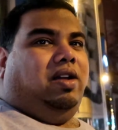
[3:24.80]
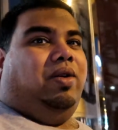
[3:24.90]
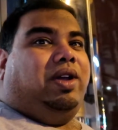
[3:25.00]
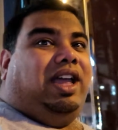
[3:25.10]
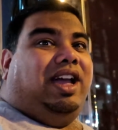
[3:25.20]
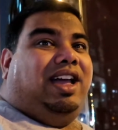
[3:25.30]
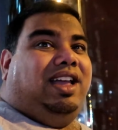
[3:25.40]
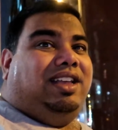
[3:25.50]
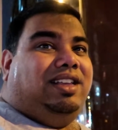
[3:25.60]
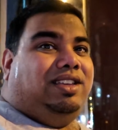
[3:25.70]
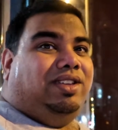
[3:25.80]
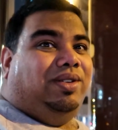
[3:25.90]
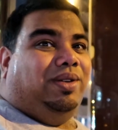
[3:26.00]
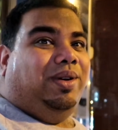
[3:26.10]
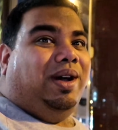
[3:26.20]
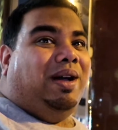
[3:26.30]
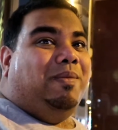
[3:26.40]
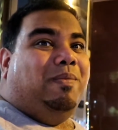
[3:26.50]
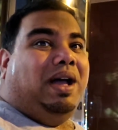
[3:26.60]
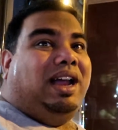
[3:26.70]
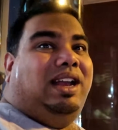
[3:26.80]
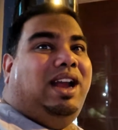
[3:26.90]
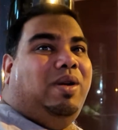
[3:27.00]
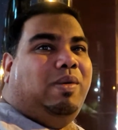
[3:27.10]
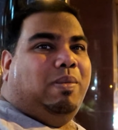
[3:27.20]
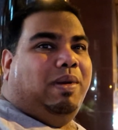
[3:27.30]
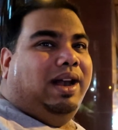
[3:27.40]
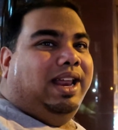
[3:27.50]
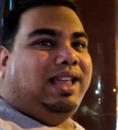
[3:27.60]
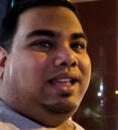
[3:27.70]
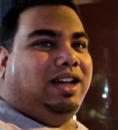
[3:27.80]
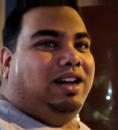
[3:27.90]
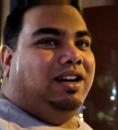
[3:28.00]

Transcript: Okay guys, so I'm back down my building.